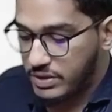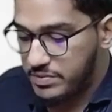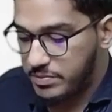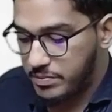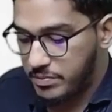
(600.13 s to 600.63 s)

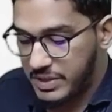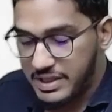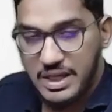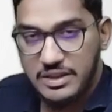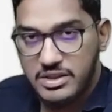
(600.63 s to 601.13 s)
this
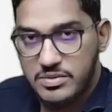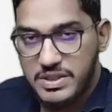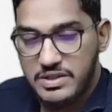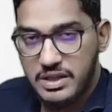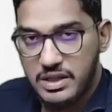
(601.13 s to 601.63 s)
standard is
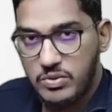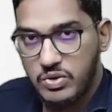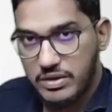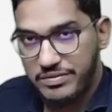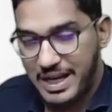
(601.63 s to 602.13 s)
basically
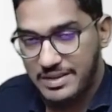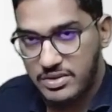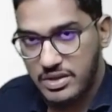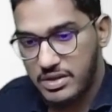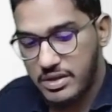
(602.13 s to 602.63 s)
about if as a
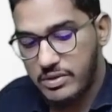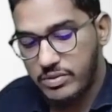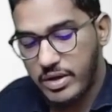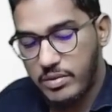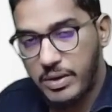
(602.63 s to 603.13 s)
chartered
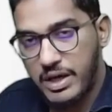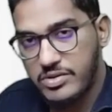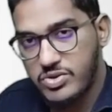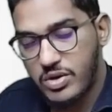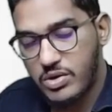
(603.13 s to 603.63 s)
accountant in
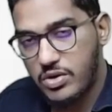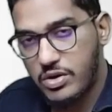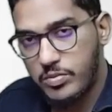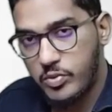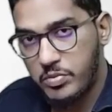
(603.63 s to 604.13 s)
practice, you are
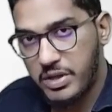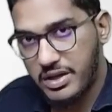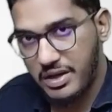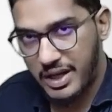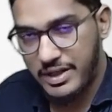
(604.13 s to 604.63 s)
called upon by
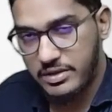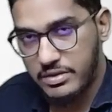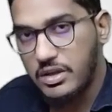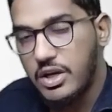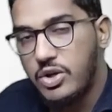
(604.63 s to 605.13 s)
client
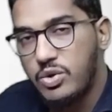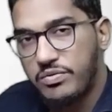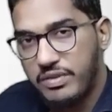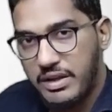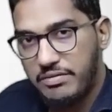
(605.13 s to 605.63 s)
to
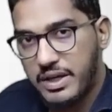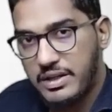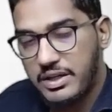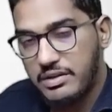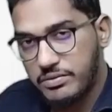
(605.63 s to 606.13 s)
verify
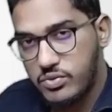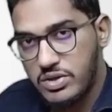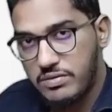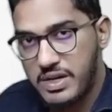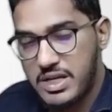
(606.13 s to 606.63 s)
their
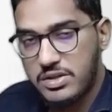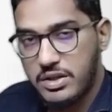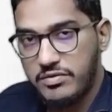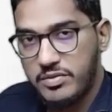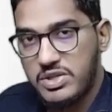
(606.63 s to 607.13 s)
future financial
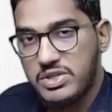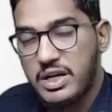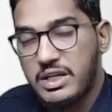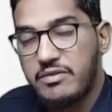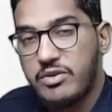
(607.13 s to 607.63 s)
information
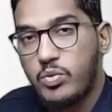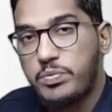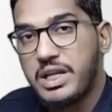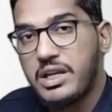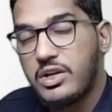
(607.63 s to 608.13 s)
and give an
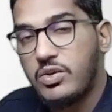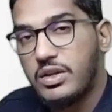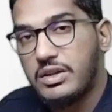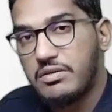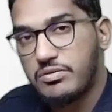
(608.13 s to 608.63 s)
opinion
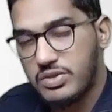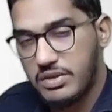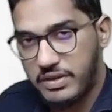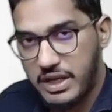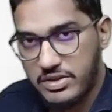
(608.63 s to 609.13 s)
on that
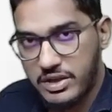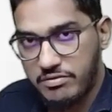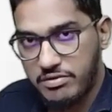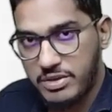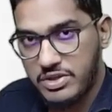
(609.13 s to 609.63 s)
future financial
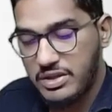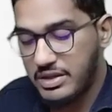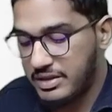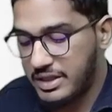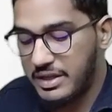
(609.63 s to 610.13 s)
information,
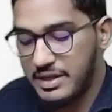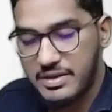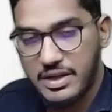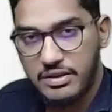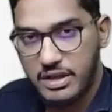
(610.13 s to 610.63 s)
then
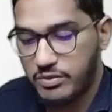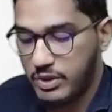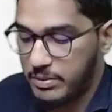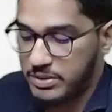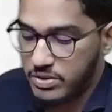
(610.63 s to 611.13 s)
SAE
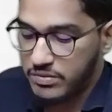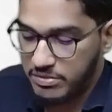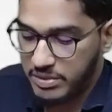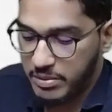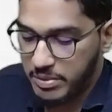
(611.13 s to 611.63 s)
3400
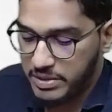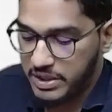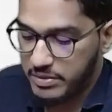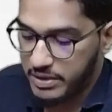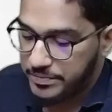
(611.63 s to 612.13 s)
will become
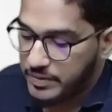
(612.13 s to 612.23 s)
applicable.